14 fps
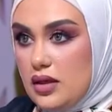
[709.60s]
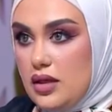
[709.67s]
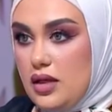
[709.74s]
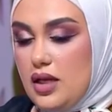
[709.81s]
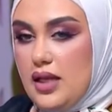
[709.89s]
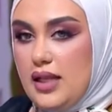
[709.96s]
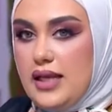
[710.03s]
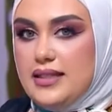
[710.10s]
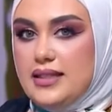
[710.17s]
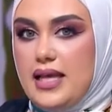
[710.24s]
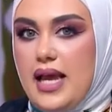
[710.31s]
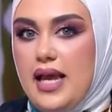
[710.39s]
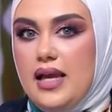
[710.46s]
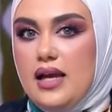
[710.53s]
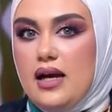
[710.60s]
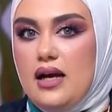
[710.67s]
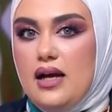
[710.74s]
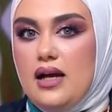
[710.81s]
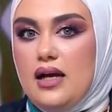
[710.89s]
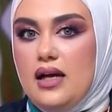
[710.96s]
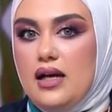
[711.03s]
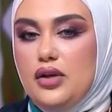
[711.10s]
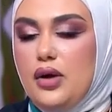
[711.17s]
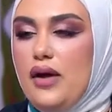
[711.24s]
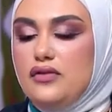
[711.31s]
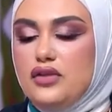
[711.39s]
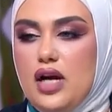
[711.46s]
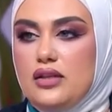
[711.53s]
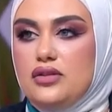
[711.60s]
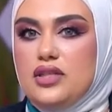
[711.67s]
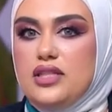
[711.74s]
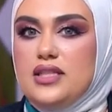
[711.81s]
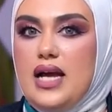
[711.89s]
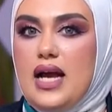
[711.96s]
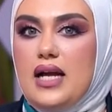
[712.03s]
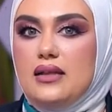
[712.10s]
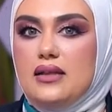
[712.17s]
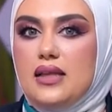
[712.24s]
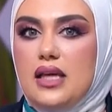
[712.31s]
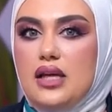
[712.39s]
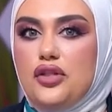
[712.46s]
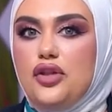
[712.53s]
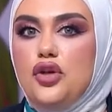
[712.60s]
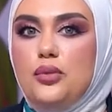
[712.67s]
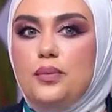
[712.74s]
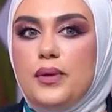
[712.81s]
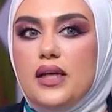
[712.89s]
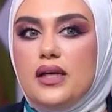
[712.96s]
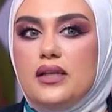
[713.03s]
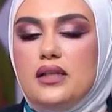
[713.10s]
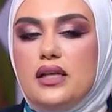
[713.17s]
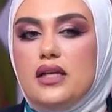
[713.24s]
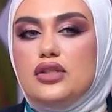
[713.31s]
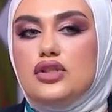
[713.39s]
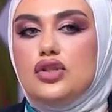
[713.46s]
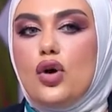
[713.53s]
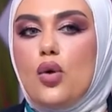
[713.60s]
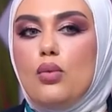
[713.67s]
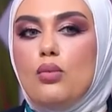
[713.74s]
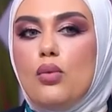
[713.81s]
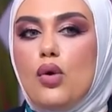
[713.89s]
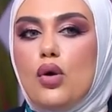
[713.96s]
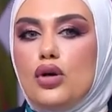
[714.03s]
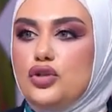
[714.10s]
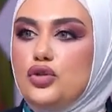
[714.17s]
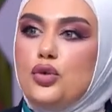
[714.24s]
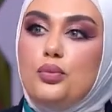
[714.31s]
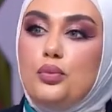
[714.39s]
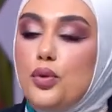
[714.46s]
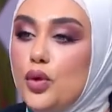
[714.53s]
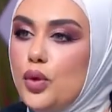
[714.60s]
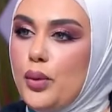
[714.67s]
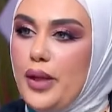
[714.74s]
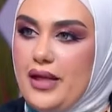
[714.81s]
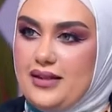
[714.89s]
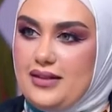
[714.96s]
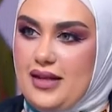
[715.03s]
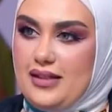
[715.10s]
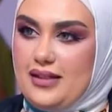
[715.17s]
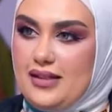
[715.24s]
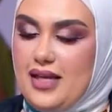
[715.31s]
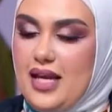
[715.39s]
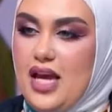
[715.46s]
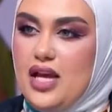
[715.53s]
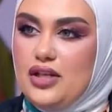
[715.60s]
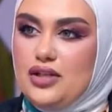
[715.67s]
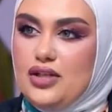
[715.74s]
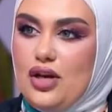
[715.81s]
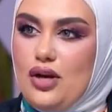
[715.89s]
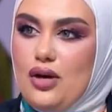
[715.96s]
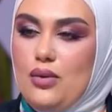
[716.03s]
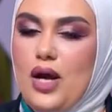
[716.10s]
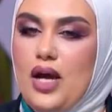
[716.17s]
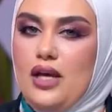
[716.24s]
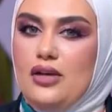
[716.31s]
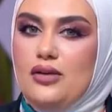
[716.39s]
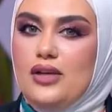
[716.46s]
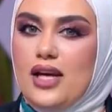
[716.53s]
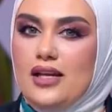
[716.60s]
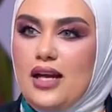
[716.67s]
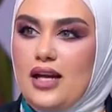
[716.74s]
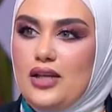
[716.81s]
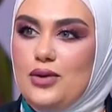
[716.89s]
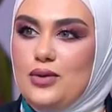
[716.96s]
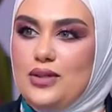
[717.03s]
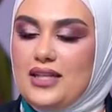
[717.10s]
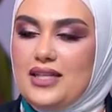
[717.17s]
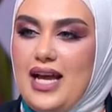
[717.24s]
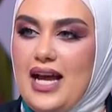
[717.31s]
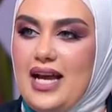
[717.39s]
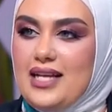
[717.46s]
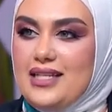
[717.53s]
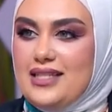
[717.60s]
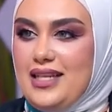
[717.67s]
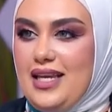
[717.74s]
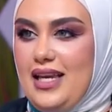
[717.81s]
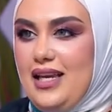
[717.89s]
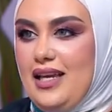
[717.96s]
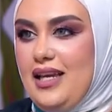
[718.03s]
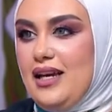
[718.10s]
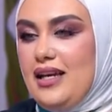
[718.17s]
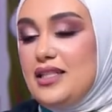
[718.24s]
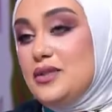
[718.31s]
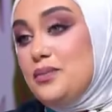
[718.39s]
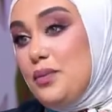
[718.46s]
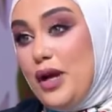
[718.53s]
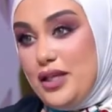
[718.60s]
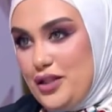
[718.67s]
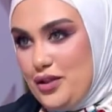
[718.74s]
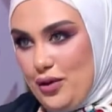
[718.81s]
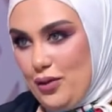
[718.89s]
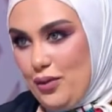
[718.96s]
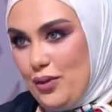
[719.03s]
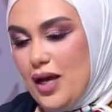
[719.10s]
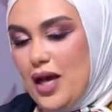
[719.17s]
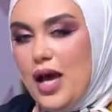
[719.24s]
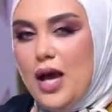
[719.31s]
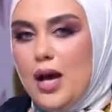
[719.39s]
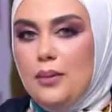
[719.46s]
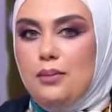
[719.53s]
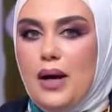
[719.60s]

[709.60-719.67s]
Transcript: let's say uh, you have to understand the Ethiopian it's go more to brewing side so you cannot use it as a uh, espresso but